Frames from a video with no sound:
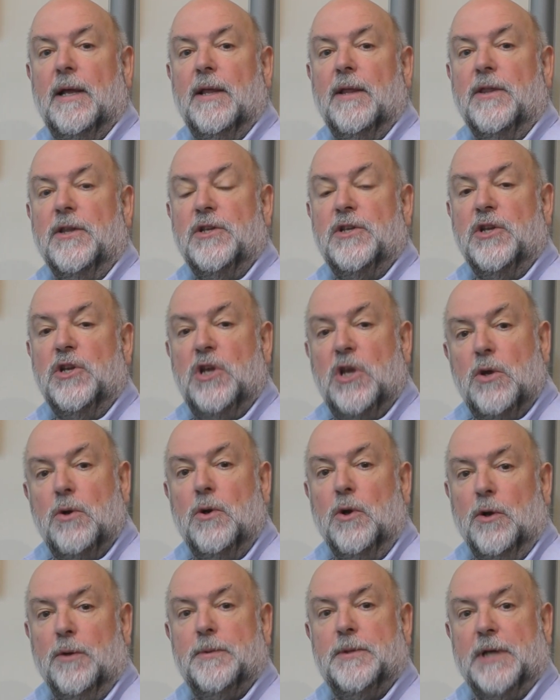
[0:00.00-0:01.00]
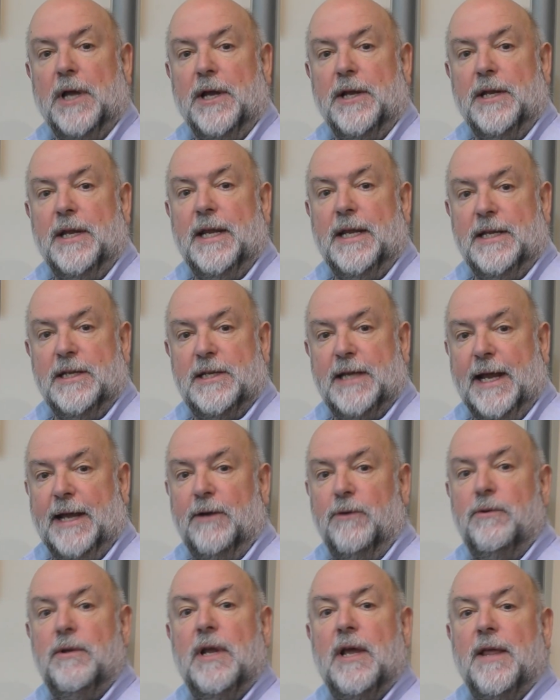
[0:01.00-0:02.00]
There's a new loop sign in
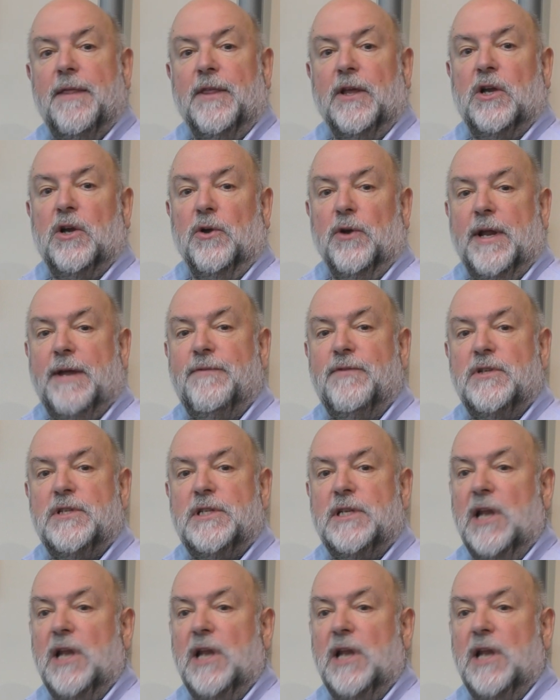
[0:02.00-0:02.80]
town, the Connevans